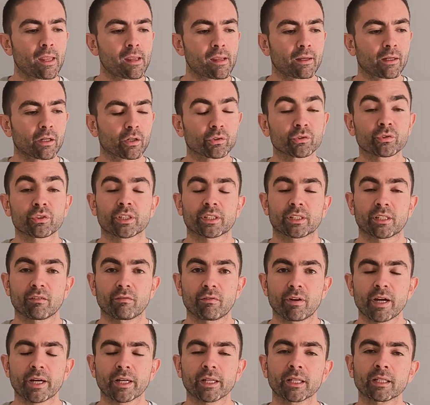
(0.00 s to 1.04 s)
In
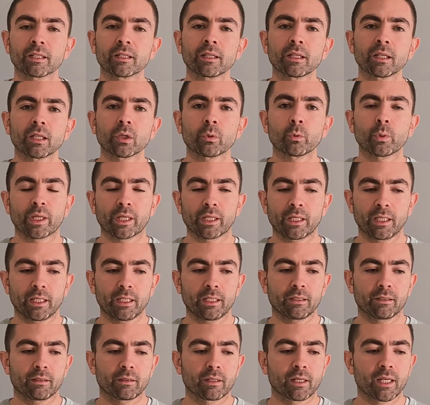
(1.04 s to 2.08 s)
contrastive learning,
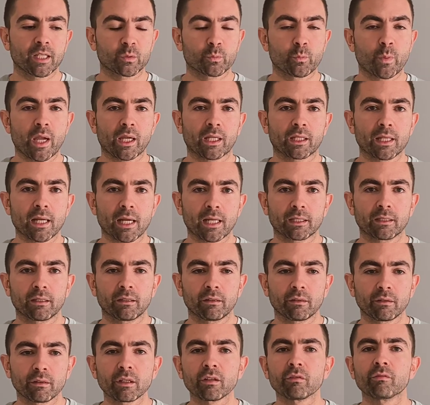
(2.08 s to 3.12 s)
we expect that
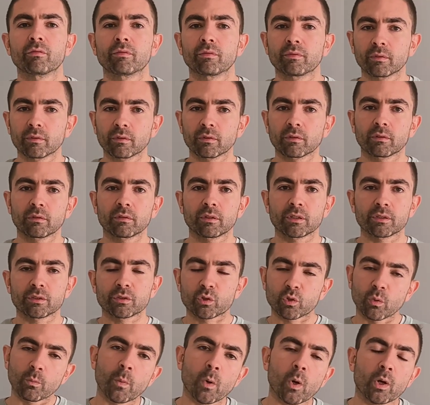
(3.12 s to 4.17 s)
if
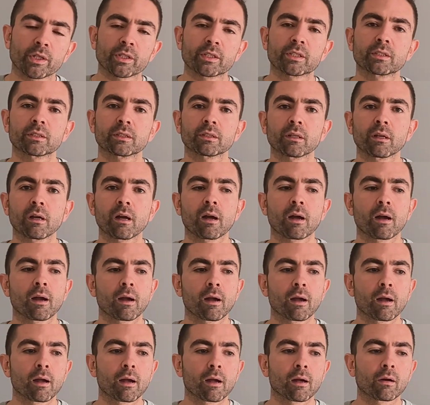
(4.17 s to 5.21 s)
2 points
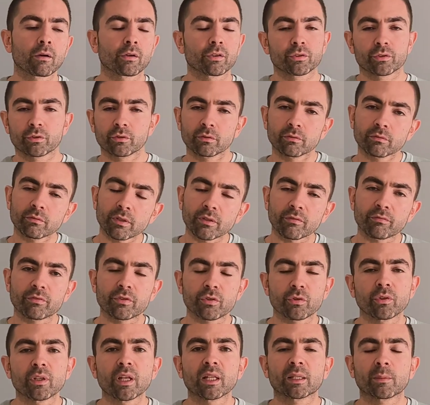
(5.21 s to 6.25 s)
or if
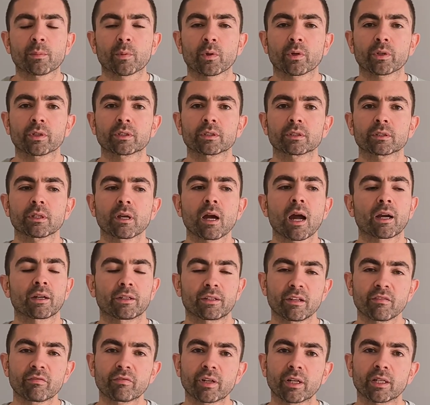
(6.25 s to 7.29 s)
2 data points
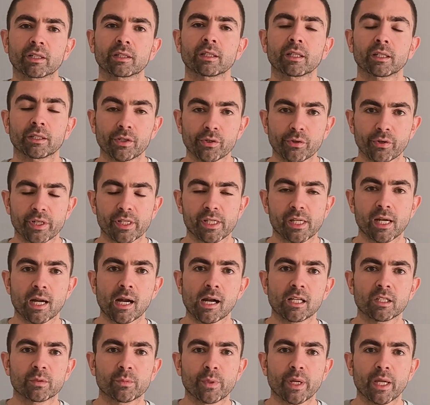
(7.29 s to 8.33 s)
are different in the
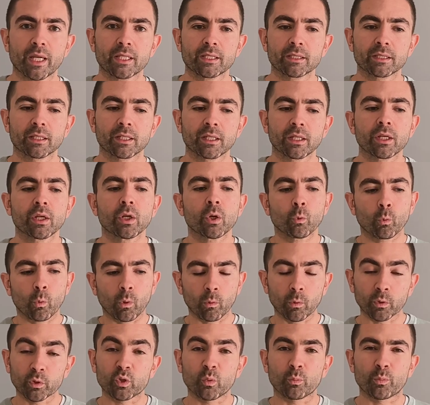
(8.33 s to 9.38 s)
original space,
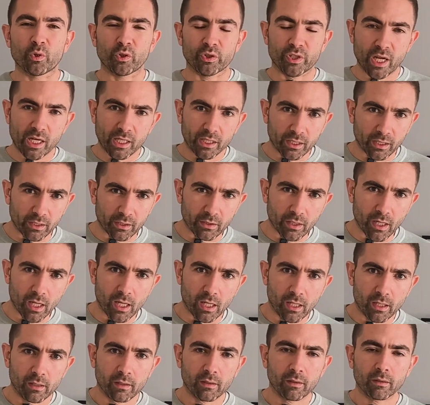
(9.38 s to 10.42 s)
we want to project in
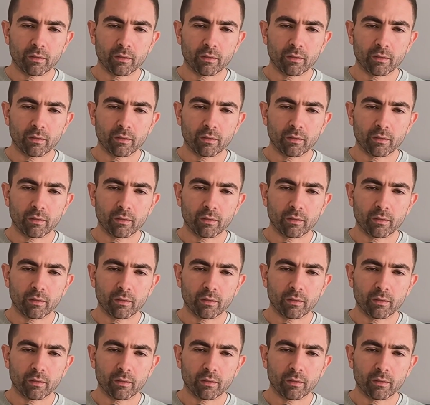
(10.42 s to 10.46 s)
a